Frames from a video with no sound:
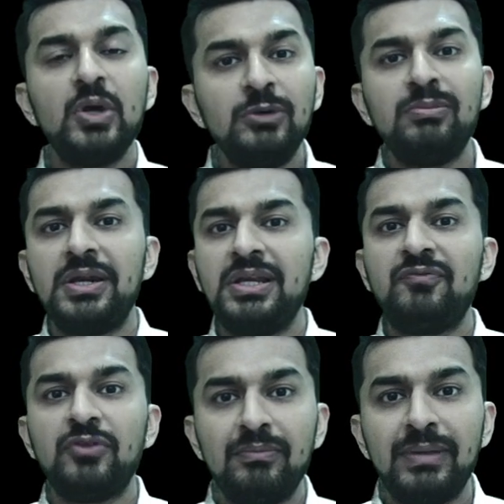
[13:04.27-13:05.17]
good money
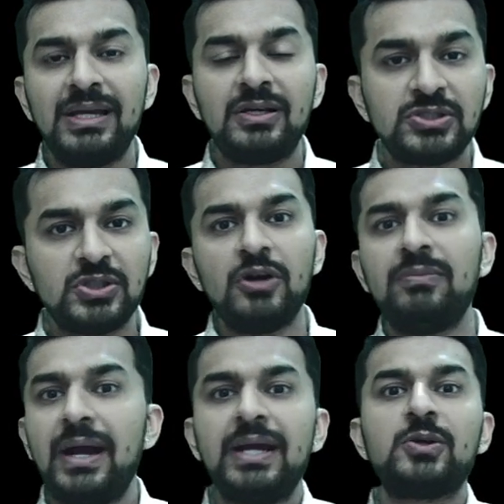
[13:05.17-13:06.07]
from my stock
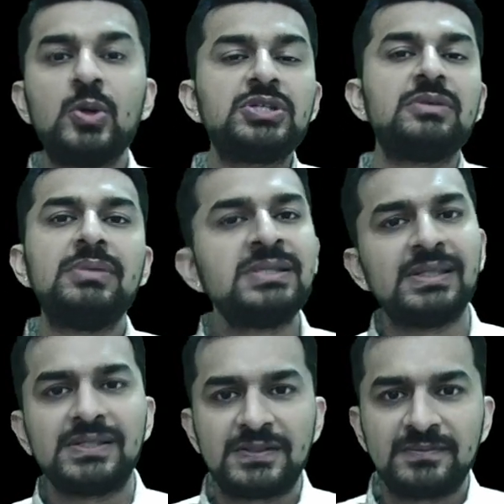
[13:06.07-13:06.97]
market coaching
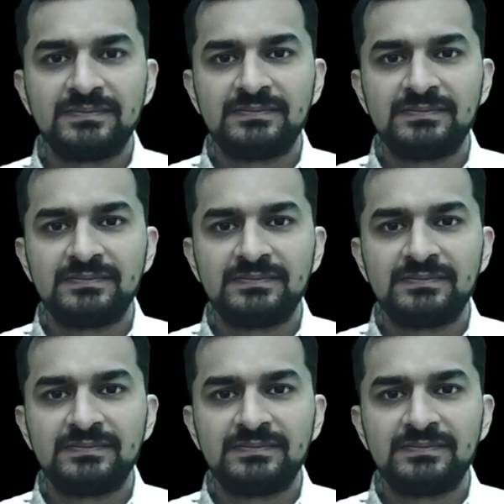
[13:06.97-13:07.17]
business.